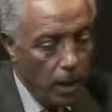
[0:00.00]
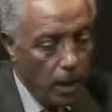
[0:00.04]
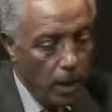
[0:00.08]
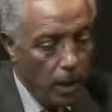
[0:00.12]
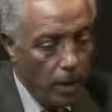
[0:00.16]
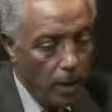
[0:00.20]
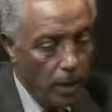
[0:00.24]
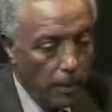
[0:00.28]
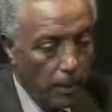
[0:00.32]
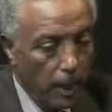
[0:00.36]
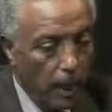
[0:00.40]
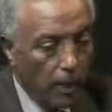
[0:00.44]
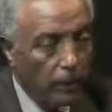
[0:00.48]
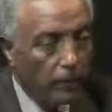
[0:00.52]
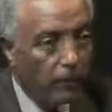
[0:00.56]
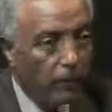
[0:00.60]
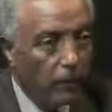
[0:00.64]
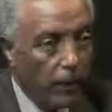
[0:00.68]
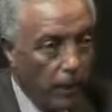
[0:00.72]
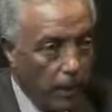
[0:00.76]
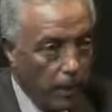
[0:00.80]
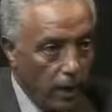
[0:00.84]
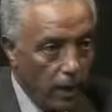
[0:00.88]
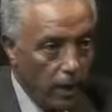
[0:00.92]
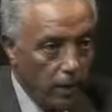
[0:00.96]
about
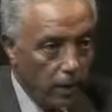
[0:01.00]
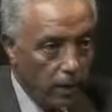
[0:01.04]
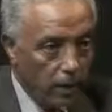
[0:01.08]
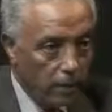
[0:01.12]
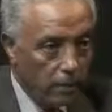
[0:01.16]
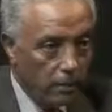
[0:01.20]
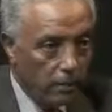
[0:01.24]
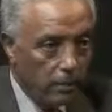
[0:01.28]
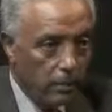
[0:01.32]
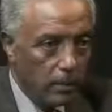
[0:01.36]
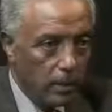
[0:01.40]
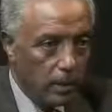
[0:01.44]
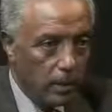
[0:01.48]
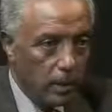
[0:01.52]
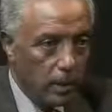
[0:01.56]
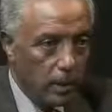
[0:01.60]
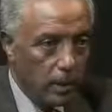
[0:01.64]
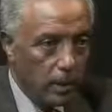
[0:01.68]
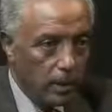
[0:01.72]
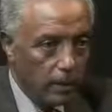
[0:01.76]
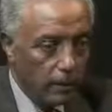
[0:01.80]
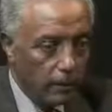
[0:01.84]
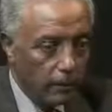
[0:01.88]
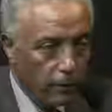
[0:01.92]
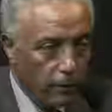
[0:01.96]

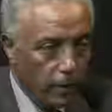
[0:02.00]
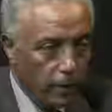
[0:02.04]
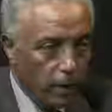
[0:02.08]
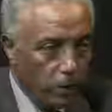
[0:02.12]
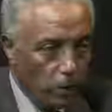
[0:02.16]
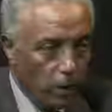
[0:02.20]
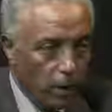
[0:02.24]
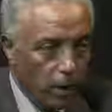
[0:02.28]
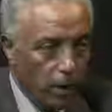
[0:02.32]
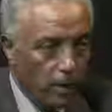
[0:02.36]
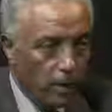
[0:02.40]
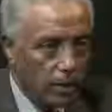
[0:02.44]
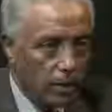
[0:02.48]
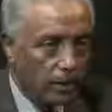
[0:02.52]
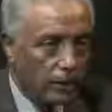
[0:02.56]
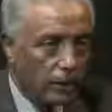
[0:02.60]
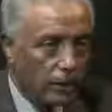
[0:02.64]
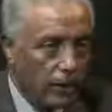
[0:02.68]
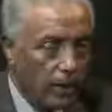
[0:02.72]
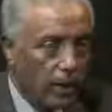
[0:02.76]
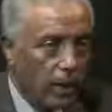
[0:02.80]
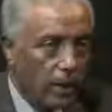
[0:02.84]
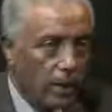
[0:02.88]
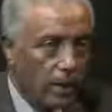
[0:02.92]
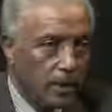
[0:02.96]
federalism. First one is
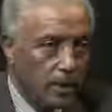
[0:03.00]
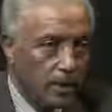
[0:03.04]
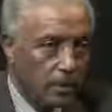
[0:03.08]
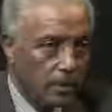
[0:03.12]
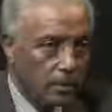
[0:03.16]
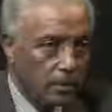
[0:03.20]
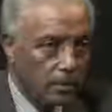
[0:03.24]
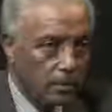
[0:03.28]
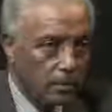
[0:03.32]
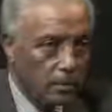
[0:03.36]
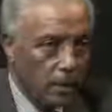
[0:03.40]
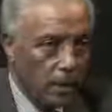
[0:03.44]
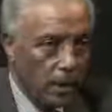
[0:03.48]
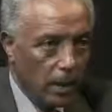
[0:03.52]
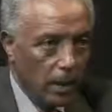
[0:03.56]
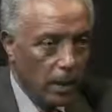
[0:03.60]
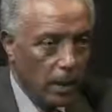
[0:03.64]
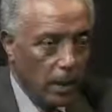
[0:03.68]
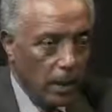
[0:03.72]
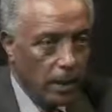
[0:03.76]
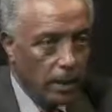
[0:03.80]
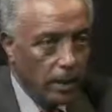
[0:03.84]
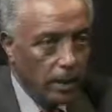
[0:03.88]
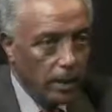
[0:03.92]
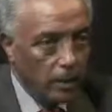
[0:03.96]
federalism
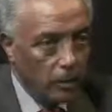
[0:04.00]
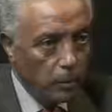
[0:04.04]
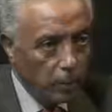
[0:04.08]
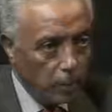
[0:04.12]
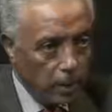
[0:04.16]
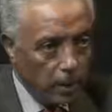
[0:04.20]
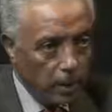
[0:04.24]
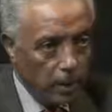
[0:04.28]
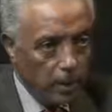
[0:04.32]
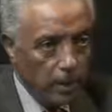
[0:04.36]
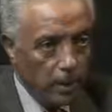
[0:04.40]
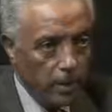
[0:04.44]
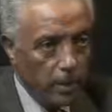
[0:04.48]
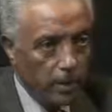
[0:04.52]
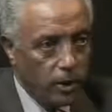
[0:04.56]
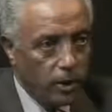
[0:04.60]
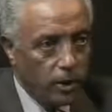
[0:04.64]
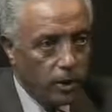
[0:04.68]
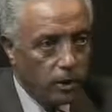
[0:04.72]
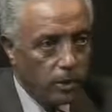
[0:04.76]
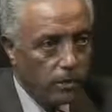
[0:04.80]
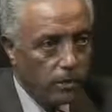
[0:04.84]
and democratization